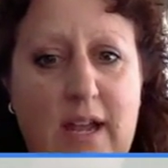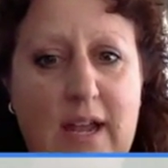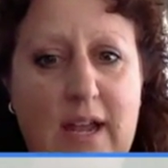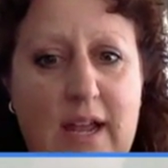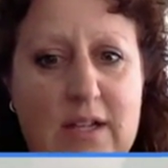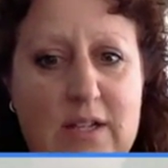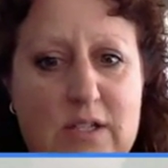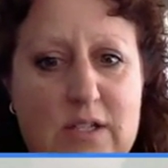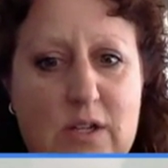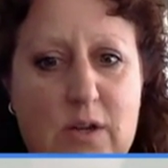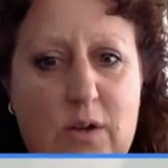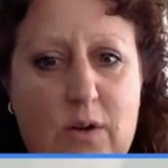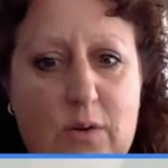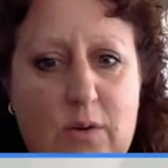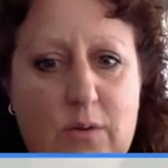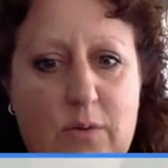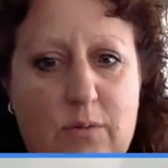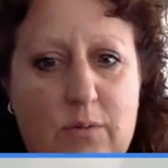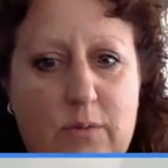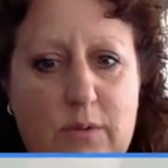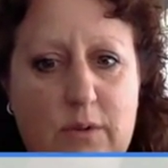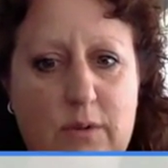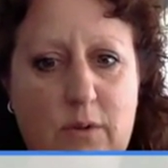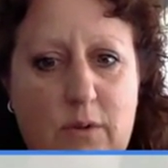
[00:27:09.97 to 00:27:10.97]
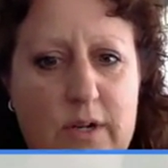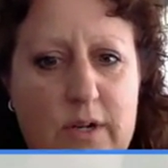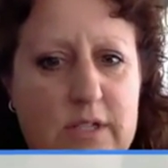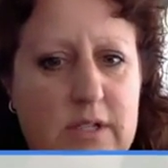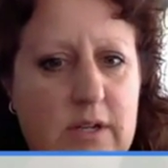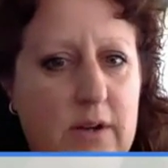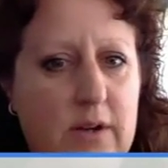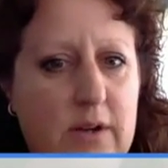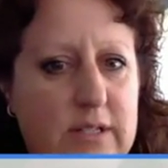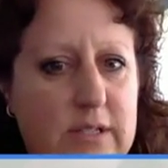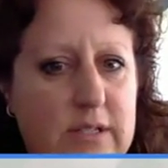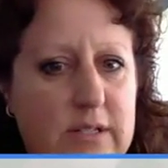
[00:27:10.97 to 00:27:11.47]
and so, or
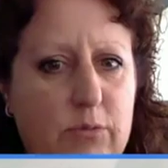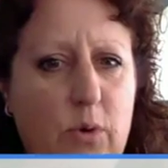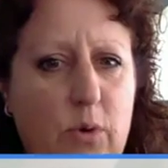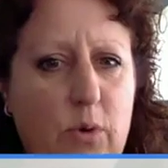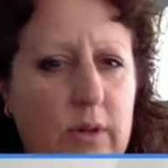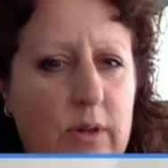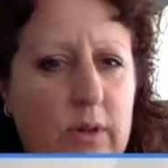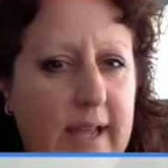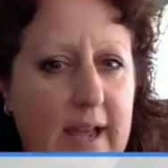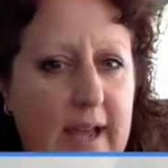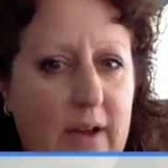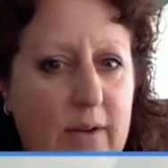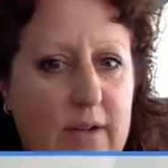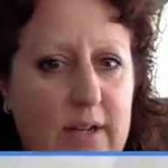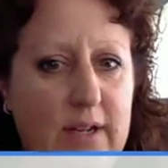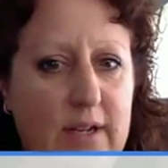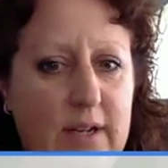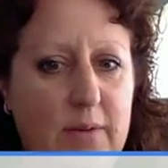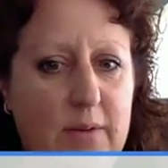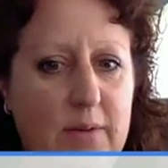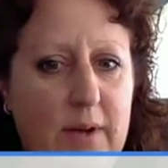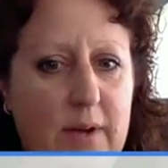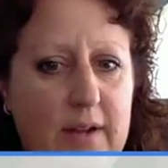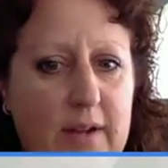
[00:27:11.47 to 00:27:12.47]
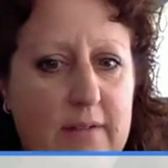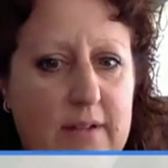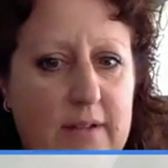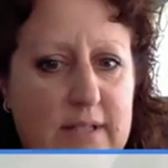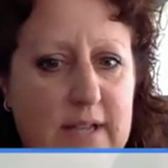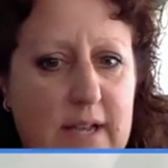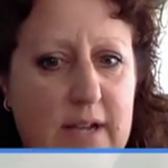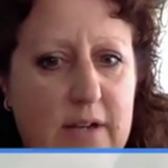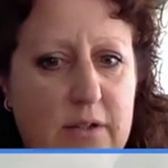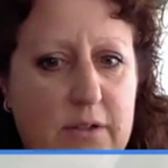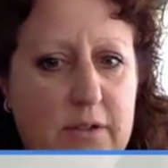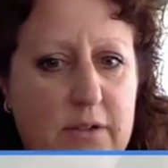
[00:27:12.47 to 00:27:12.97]
it's rolling out anyway. Is
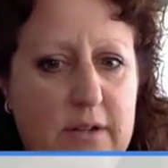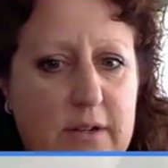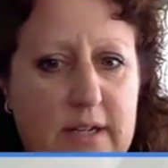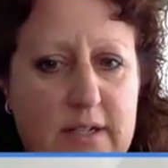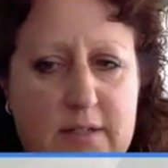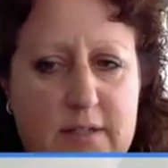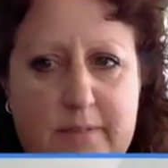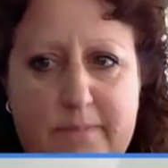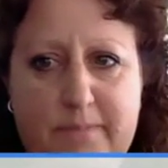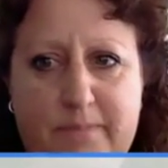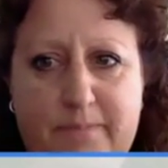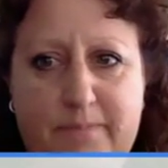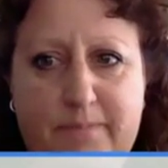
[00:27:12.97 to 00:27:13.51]
that correct?